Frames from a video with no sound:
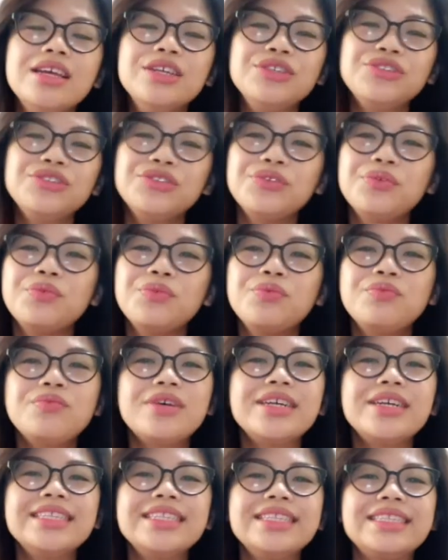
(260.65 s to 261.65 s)
So
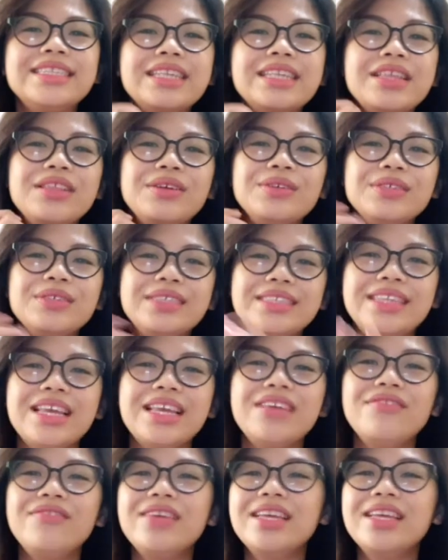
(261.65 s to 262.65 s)
once their
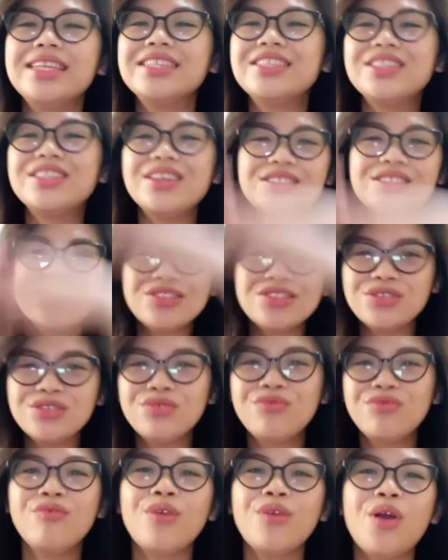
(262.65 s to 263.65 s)
savings starts
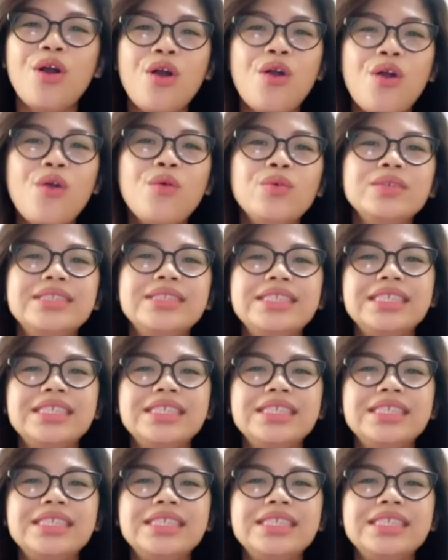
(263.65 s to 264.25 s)
to grow,